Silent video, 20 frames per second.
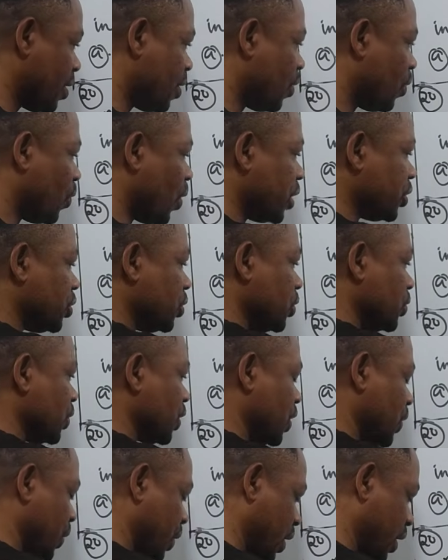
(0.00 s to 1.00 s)
What do you
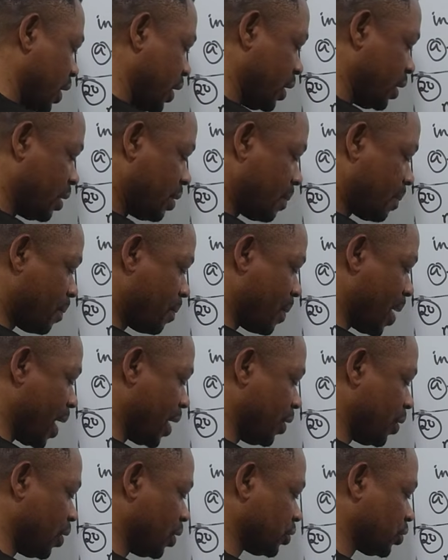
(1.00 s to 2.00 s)
Q in?
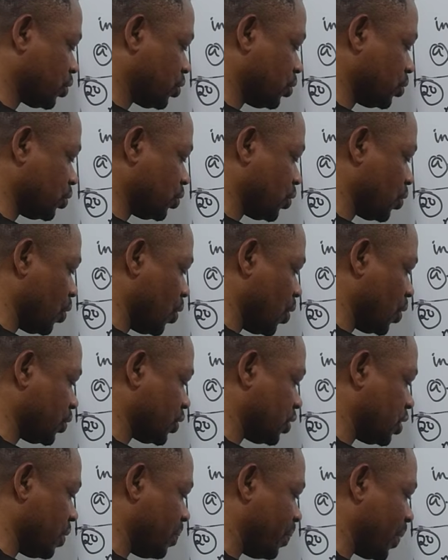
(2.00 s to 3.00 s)
Minus 2.
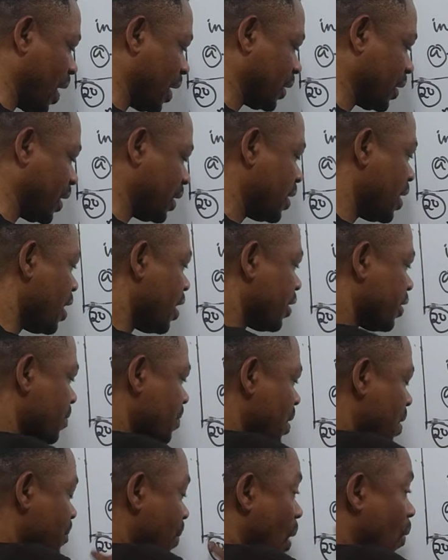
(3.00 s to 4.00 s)
Close the bracket.
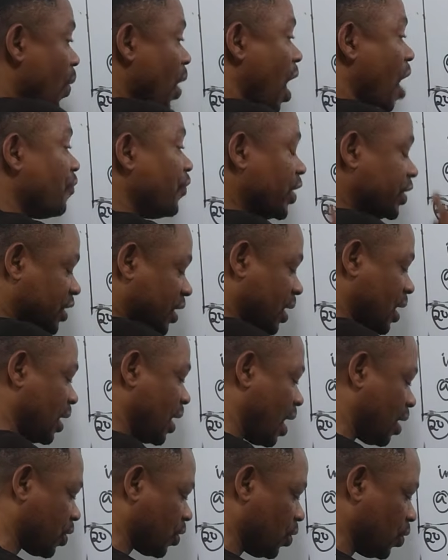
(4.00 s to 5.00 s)
Remember, we have a
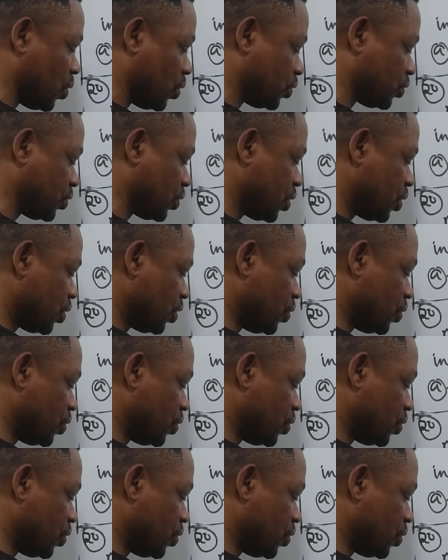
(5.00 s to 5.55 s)
general close.